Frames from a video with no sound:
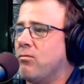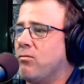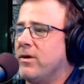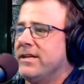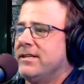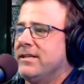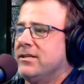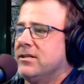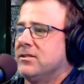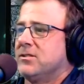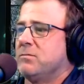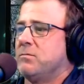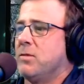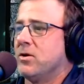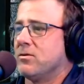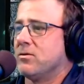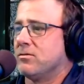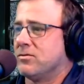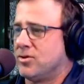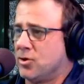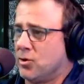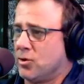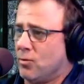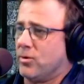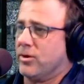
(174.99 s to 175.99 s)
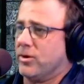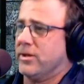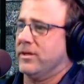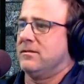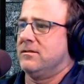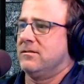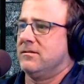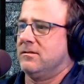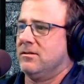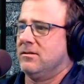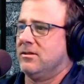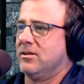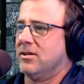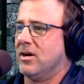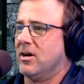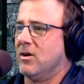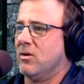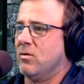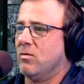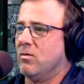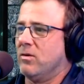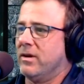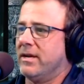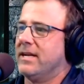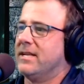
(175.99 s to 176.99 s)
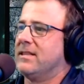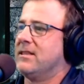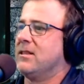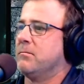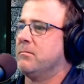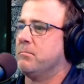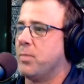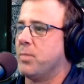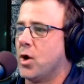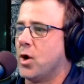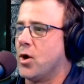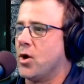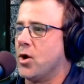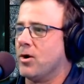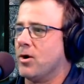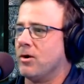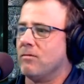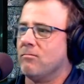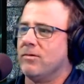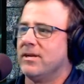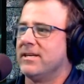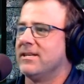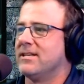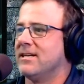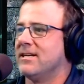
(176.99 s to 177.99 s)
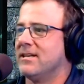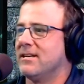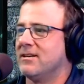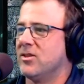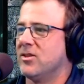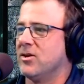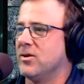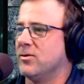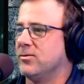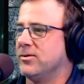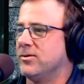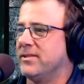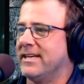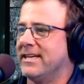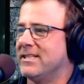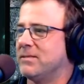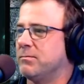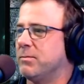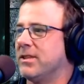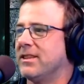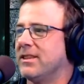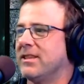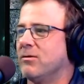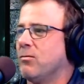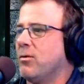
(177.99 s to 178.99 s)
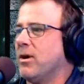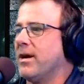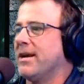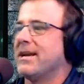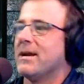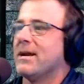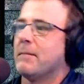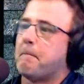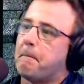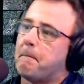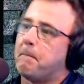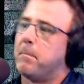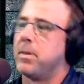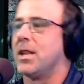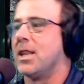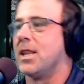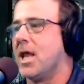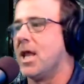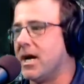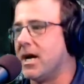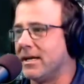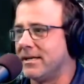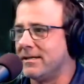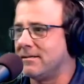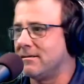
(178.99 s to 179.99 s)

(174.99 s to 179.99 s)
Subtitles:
We just smoked joints. We hit the bong. We did those things, but there wasn't a blunt.